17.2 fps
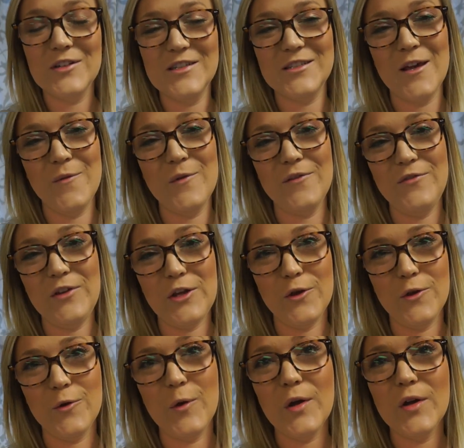to some of
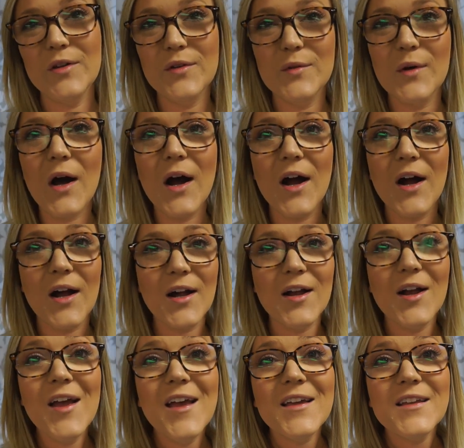you who
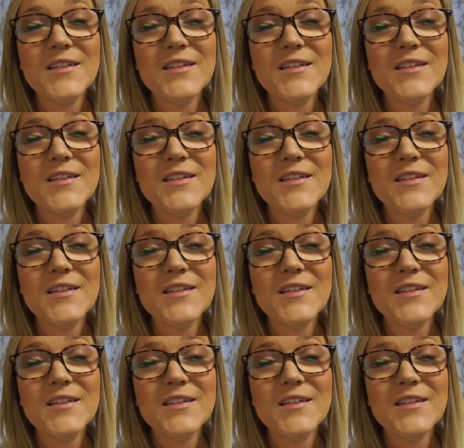are